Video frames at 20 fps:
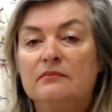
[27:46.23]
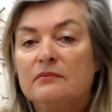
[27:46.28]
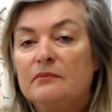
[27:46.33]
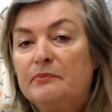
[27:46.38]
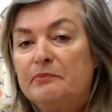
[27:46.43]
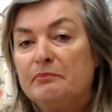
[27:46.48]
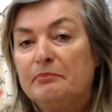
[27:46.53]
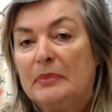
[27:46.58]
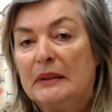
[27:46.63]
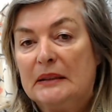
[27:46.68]

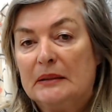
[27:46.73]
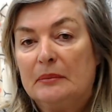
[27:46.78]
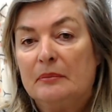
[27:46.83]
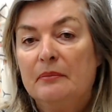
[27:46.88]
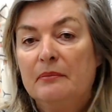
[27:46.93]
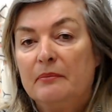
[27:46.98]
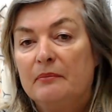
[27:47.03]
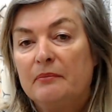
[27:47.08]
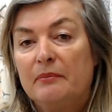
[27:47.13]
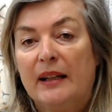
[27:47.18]
button
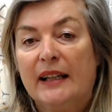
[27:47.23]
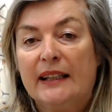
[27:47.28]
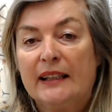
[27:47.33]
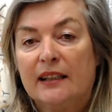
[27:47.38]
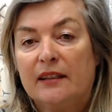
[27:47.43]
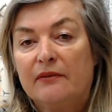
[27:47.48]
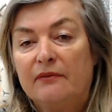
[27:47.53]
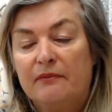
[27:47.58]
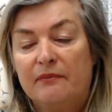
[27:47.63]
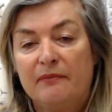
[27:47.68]
back
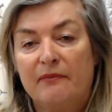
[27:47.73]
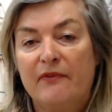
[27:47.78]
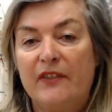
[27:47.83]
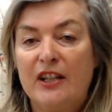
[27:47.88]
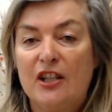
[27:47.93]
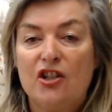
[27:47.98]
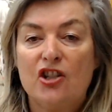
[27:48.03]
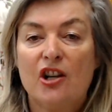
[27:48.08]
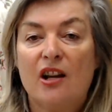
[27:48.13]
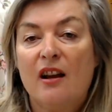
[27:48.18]

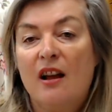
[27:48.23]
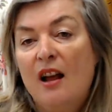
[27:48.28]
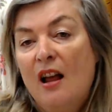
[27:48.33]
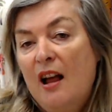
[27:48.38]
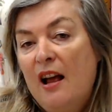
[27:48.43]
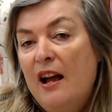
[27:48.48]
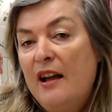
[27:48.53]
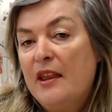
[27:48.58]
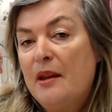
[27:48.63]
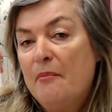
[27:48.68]
feature,
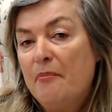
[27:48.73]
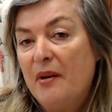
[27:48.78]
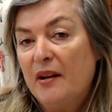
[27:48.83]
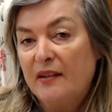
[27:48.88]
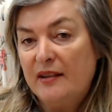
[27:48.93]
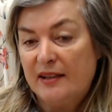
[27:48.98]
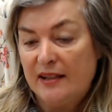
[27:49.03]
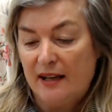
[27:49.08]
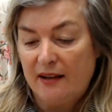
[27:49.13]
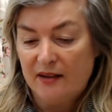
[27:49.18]
and then buttons
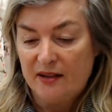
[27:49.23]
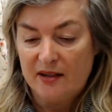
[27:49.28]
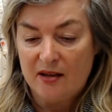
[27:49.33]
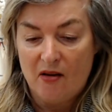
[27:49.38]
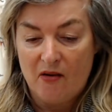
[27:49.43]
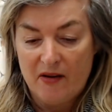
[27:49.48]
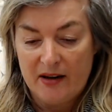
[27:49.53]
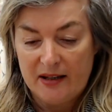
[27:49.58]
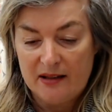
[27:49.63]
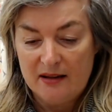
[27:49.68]
down the
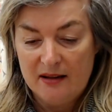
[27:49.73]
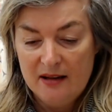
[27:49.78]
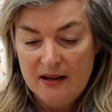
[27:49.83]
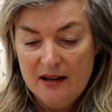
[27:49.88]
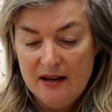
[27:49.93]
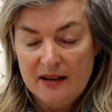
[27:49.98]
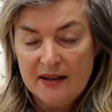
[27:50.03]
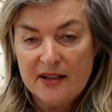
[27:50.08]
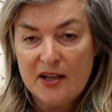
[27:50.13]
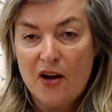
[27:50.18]
side.
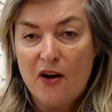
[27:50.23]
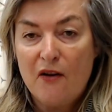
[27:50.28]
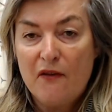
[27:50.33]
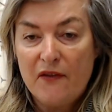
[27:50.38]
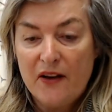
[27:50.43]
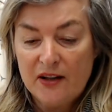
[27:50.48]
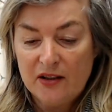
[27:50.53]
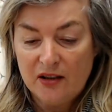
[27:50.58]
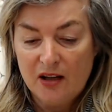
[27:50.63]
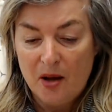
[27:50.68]
So I
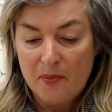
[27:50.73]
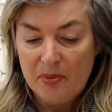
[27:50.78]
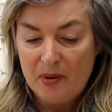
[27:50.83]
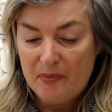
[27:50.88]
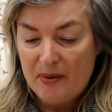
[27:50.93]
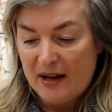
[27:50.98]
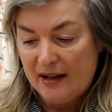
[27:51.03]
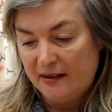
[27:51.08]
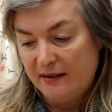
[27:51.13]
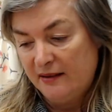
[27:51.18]
found a couple of
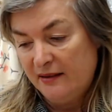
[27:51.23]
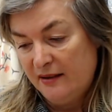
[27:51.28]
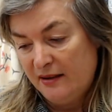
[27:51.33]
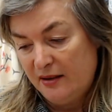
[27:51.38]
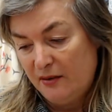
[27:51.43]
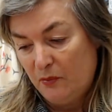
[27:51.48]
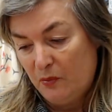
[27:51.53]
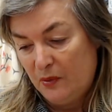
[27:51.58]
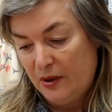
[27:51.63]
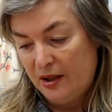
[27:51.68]
patterns
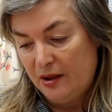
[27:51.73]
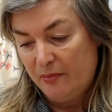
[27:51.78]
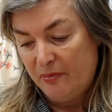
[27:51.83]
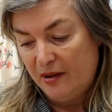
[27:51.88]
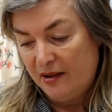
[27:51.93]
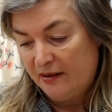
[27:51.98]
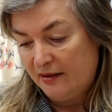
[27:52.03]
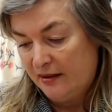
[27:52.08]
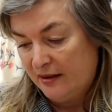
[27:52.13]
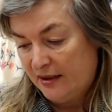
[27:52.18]
with
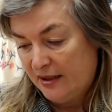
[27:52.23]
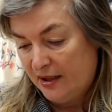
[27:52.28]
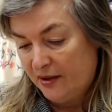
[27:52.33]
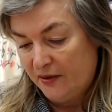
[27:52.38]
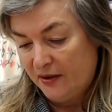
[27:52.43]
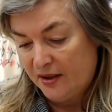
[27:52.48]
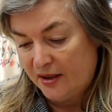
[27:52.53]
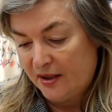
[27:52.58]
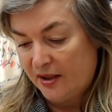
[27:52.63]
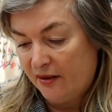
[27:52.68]
buttons down the
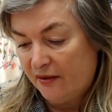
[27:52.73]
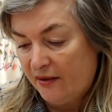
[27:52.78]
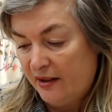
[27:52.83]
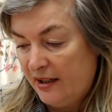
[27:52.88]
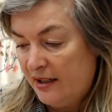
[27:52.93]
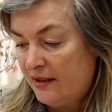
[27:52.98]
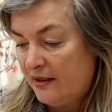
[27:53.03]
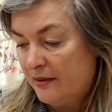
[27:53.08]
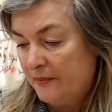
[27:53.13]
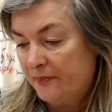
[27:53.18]

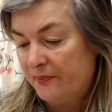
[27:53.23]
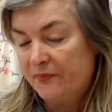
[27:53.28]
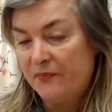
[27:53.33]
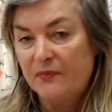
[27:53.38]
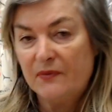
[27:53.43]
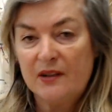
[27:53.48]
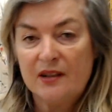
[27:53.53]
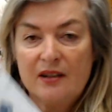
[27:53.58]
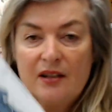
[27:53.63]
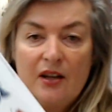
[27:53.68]
side.
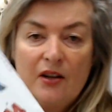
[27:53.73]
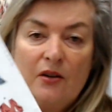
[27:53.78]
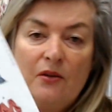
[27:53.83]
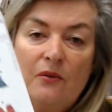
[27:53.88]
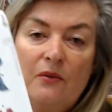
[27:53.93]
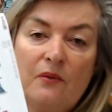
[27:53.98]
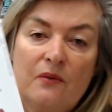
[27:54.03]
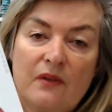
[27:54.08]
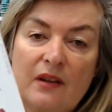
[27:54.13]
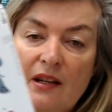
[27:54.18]
So
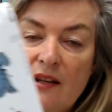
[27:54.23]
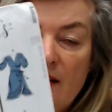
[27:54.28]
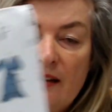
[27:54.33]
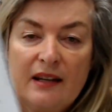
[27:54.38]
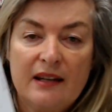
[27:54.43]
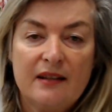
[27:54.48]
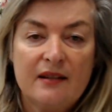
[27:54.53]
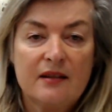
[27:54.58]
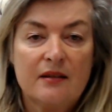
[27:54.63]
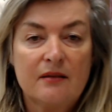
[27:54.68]
there
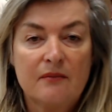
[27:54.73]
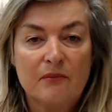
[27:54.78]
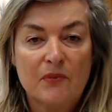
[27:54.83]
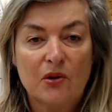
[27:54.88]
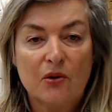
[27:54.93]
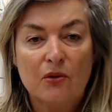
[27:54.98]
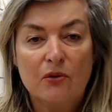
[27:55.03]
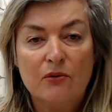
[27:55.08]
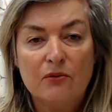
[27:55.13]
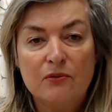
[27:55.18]
is
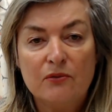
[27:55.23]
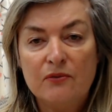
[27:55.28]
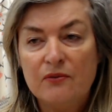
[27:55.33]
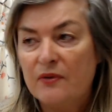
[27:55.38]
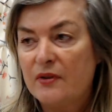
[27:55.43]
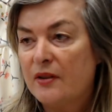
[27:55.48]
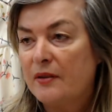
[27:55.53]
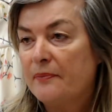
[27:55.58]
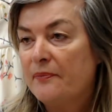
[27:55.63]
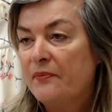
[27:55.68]

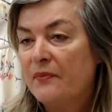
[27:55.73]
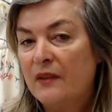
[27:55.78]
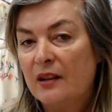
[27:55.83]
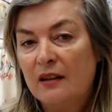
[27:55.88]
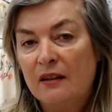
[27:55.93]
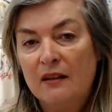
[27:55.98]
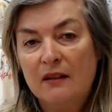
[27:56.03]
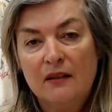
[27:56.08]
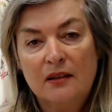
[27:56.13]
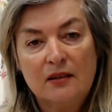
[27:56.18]
Mccall's,
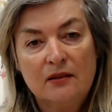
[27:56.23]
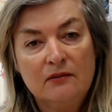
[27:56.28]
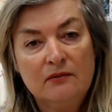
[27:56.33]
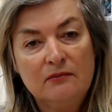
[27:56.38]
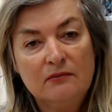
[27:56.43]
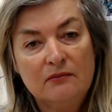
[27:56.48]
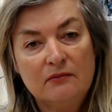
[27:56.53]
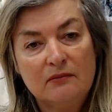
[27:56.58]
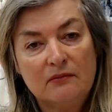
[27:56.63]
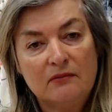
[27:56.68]
oh
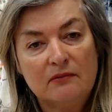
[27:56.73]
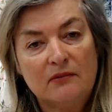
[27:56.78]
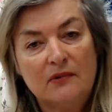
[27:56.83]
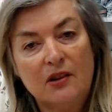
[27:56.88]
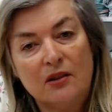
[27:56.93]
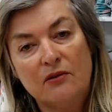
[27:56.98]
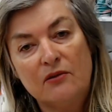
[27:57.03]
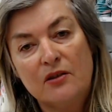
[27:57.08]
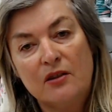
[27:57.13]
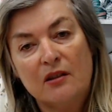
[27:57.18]

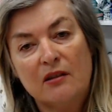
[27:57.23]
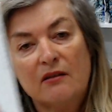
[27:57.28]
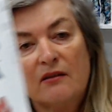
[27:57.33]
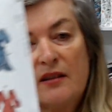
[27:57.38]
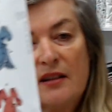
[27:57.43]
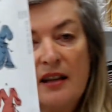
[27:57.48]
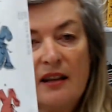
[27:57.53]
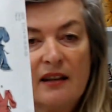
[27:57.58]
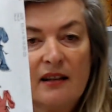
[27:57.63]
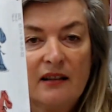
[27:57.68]
god, you can't see
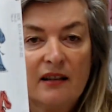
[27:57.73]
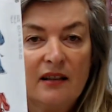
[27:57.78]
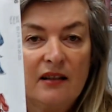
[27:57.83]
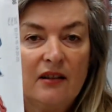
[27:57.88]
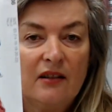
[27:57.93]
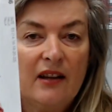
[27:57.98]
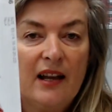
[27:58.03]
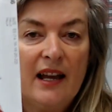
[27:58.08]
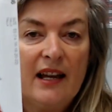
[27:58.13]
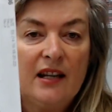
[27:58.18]
that, can you?
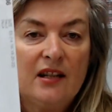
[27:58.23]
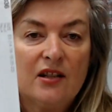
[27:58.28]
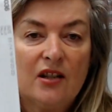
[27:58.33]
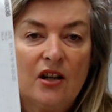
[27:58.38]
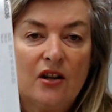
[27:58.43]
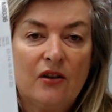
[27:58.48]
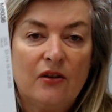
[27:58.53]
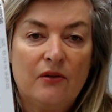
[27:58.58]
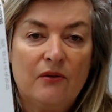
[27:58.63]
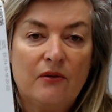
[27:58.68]

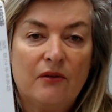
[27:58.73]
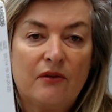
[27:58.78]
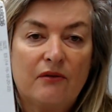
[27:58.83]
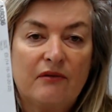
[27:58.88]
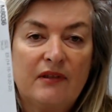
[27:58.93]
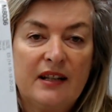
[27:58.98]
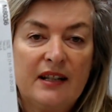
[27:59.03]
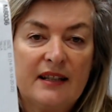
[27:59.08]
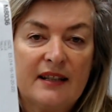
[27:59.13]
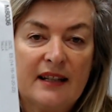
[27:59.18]

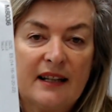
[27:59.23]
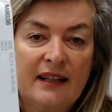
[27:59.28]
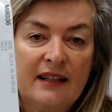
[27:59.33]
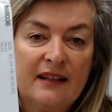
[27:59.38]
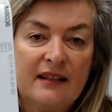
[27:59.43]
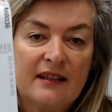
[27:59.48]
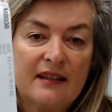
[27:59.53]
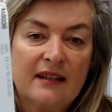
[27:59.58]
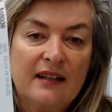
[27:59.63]
8036.